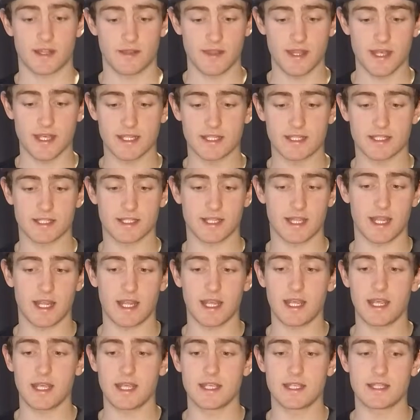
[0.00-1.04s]
This
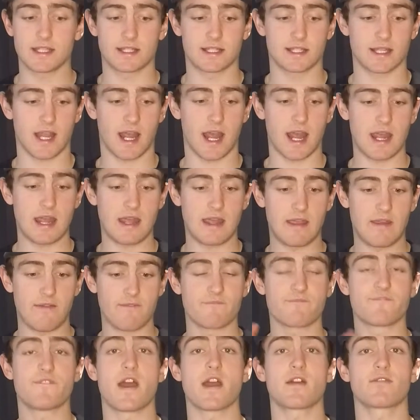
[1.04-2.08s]
is a
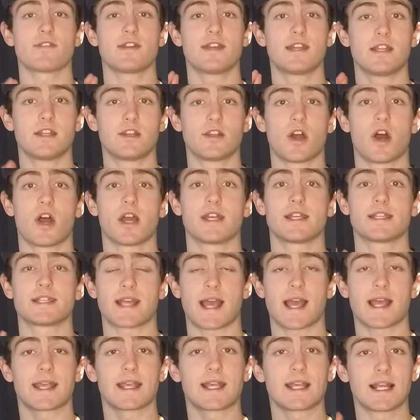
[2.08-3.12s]
very nice
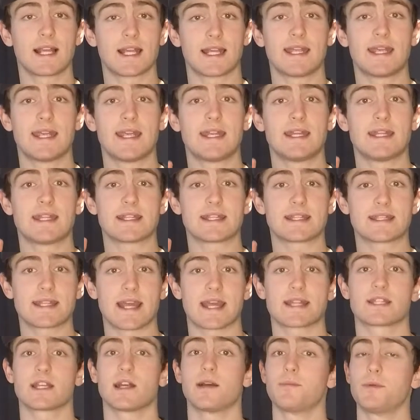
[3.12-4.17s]
and clean
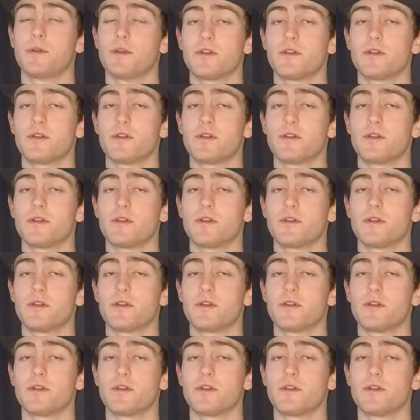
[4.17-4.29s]
setup.